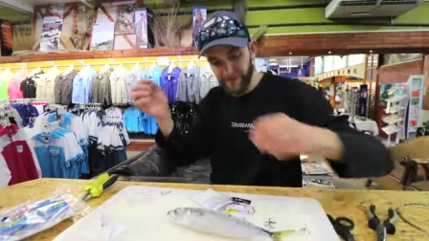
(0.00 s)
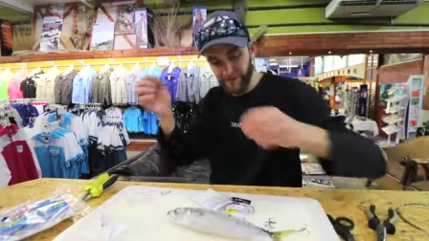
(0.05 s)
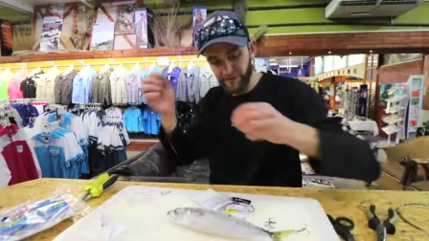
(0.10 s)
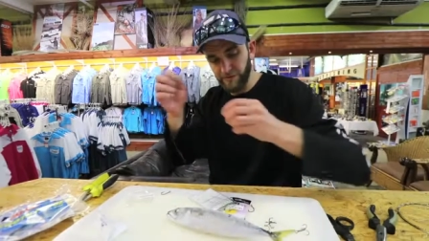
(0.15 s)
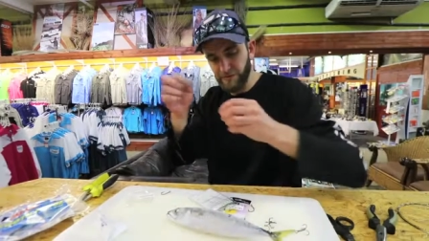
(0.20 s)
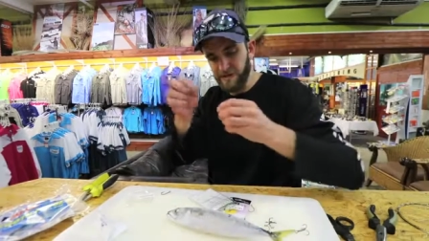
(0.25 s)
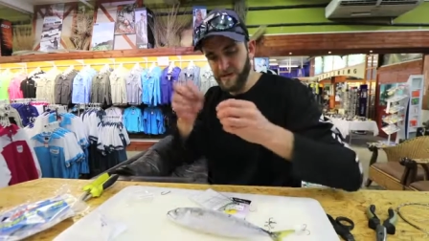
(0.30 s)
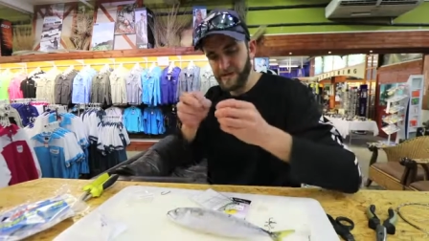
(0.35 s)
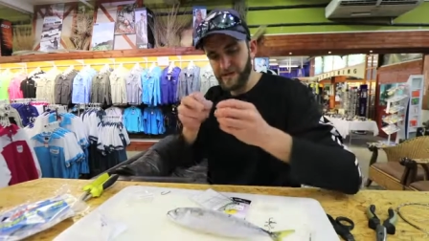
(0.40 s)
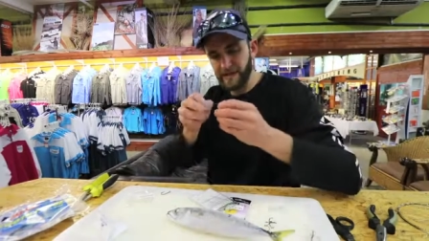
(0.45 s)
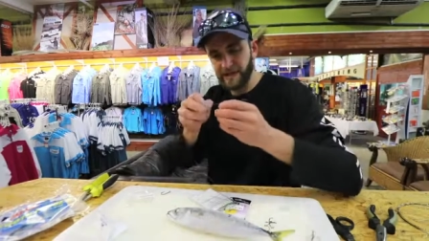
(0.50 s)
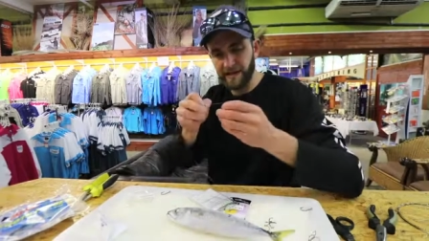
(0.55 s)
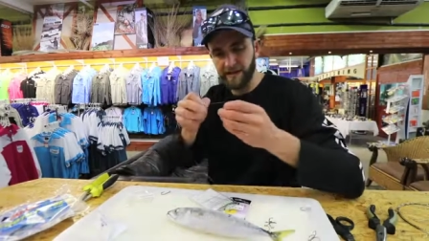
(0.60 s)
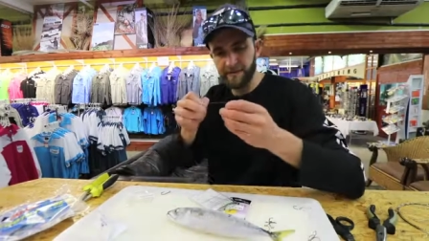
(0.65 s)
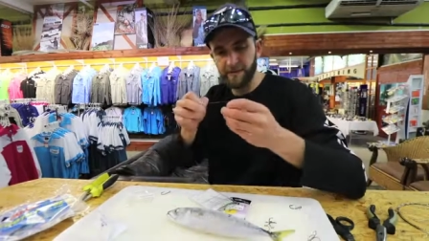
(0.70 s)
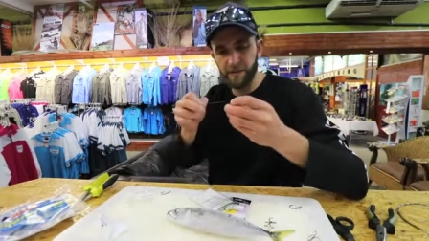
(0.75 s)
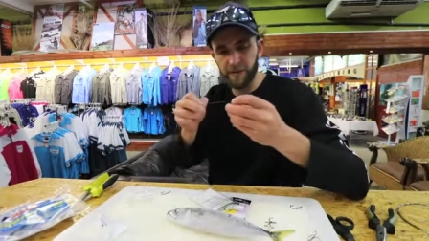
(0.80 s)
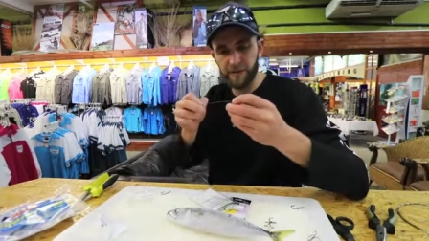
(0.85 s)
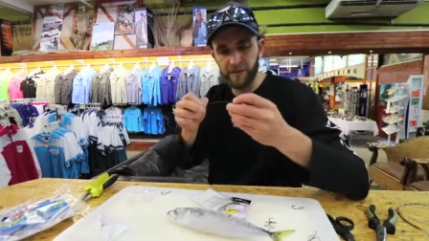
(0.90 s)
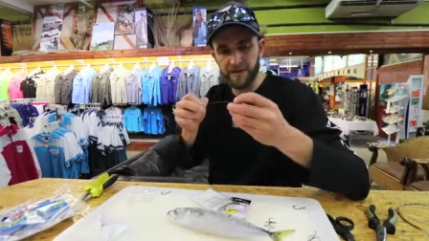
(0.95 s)

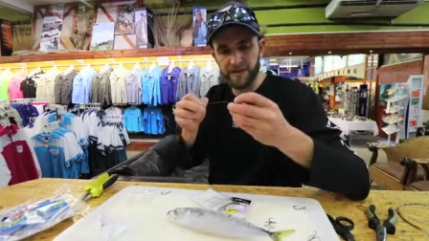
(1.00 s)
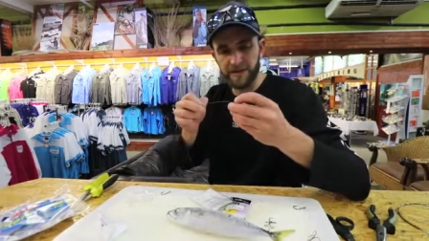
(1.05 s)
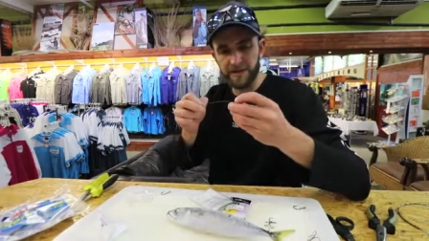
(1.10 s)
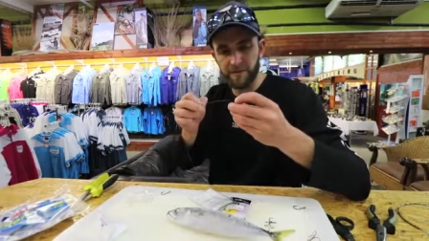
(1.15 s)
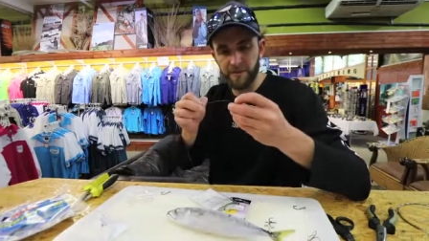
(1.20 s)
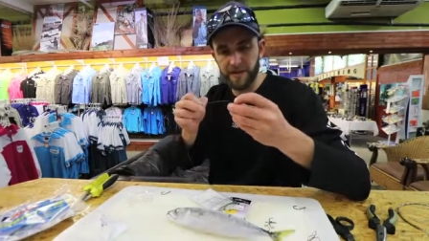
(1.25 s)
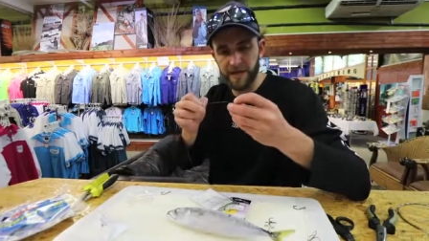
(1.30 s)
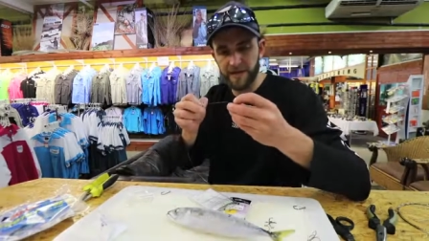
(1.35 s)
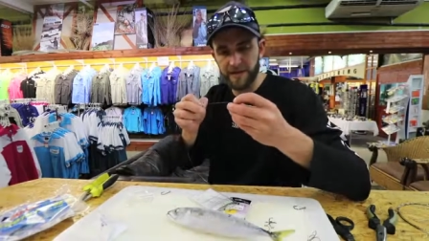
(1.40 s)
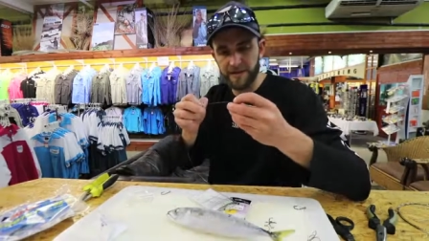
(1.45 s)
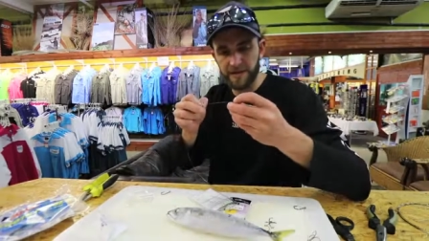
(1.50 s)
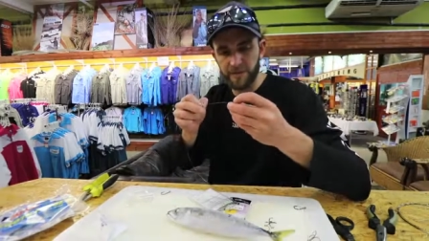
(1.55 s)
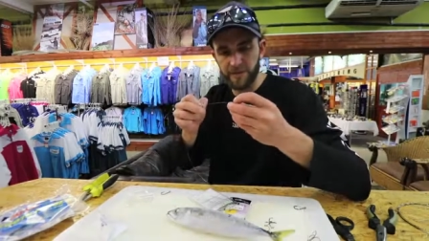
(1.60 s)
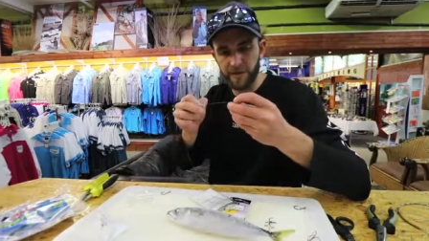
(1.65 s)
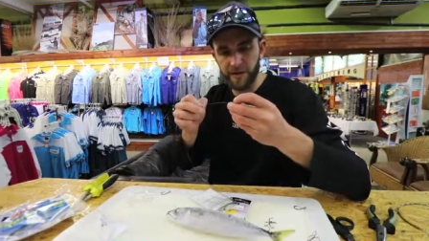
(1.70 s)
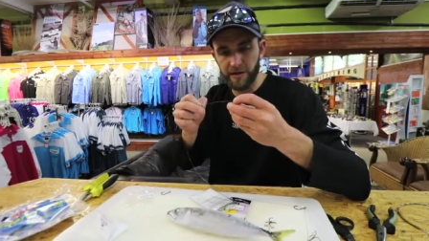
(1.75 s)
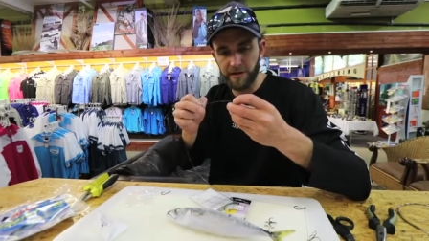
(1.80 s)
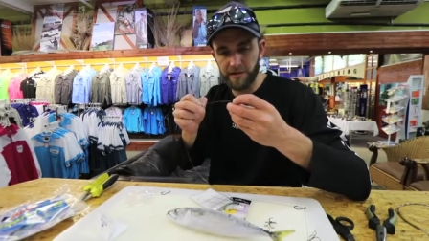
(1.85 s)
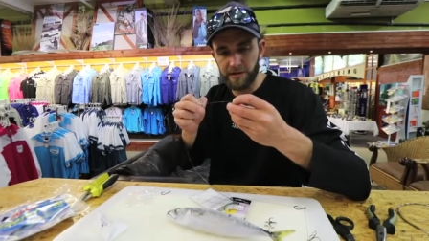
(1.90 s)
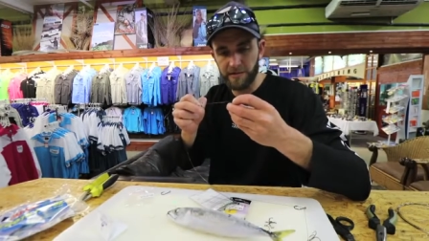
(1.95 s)
reasoning for using beads to
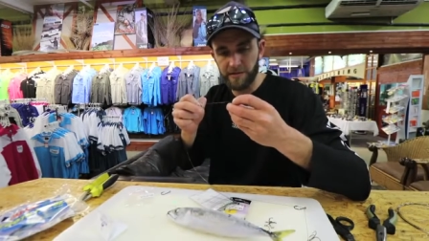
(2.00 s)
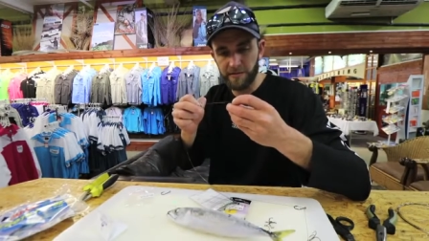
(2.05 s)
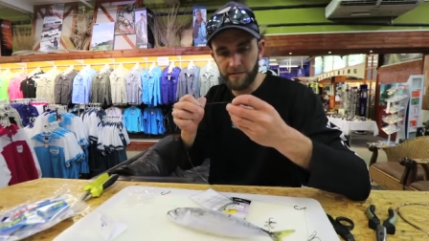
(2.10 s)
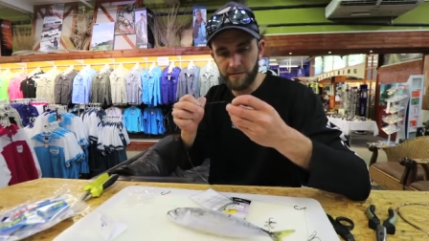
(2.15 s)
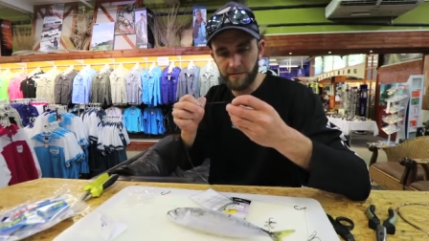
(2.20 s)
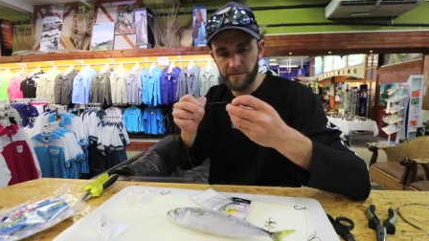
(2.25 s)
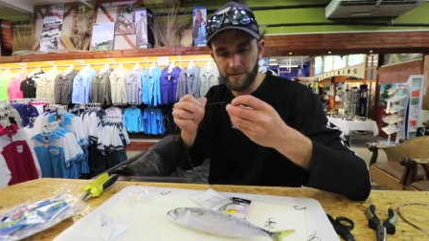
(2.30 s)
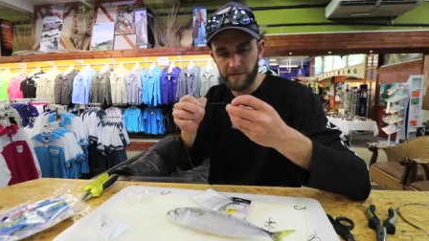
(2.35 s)
be honest.